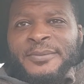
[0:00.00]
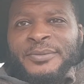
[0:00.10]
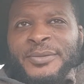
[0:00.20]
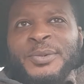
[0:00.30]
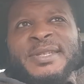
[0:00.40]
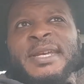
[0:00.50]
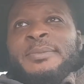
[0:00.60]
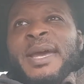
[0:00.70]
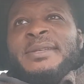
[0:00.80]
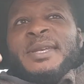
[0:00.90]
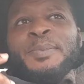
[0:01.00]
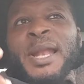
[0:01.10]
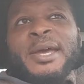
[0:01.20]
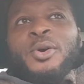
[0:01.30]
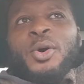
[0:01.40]
We've seen Macey
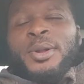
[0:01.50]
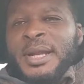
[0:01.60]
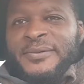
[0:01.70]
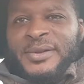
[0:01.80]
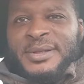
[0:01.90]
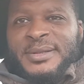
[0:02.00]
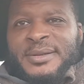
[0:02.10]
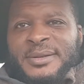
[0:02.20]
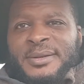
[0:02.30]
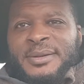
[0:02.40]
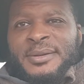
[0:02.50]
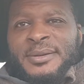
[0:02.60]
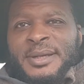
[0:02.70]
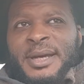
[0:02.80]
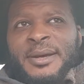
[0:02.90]
play at all levels.
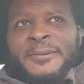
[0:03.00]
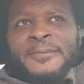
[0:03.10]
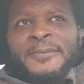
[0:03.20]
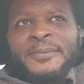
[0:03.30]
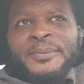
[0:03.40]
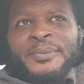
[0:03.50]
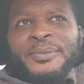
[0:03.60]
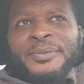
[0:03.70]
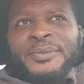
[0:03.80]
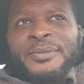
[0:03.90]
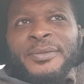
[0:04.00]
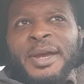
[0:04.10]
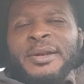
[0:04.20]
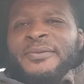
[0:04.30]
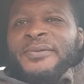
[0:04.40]
Yeah?
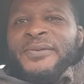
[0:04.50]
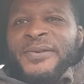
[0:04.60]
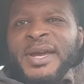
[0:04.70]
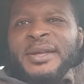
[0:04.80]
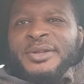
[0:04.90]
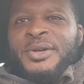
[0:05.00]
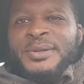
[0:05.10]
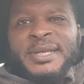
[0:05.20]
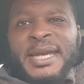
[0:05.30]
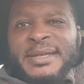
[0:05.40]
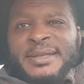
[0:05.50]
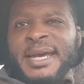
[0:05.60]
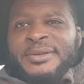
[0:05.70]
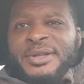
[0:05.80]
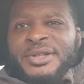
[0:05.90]
And fair dues, he hasn't
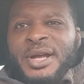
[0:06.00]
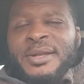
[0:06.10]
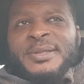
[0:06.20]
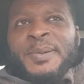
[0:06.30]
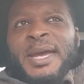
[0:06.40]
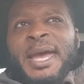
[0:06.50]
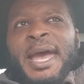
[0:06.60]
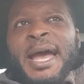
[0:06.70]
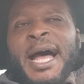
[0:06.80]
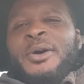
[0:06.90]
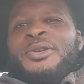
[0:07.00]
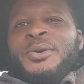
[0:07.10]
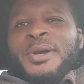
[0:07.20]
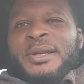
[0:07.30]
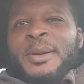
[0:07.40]
had the chance. But how are you
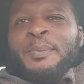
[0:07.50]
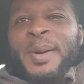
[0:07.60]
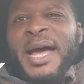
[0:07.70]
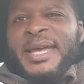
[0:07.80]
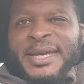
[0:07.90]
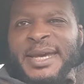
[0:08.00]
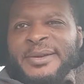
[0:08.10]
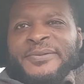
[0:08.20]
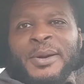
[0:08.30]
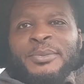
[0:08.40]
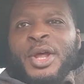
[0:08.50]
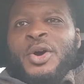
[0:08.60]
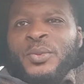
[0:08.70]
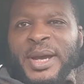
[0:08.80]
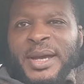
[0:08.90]
going to buy a kid from
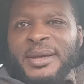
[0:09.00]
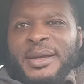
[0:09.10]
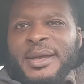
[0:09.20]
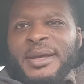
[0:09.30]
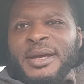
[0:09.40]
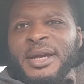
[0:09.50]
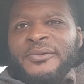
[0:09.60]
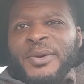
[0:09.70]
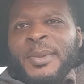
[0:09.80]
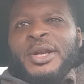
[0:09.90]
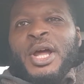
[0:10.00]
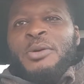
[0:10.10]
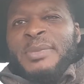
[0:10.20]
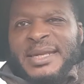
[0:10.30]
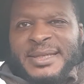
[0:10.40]
nowhere, from a no
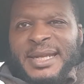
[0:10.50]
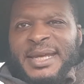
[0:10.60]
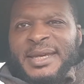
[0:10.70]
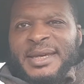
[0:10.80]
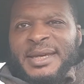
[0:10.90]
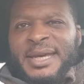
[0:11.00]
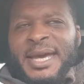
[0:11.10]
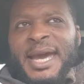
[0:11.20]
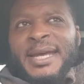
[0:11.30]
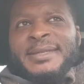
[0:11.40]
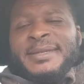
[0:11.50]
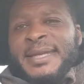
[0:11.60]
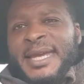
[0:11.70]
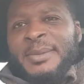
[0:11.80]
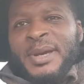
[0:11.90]
man's league, and
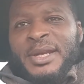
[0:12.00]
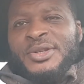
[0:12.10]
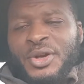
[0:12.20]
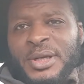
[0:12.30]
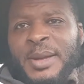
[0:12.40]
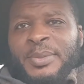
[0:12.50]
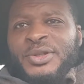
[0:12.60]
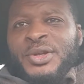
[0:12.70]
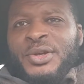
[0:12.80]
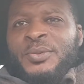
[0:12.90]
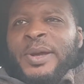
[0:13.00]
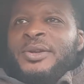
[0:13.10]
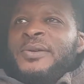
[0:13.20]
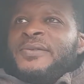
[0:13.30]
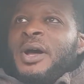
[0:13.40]
stick him in as your number two when
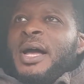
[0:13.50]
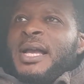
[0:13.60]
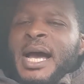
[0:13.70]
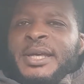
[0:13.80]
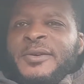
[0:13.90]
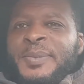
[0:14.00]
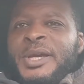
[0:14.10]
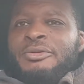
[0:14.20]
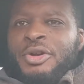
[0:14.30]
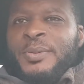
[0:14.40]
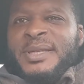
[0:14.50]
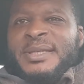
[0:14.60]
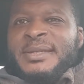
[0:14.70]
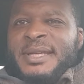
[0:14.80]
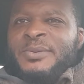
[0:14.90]
you've got a guy you've been grooming
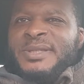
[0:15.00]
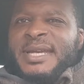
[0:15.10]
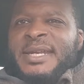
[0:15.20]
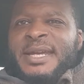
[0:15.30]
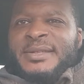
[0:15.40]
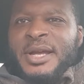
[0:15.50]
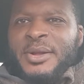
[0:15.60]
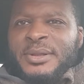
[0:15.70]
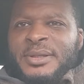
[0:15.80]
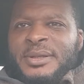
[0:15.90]
since he was 10 years old?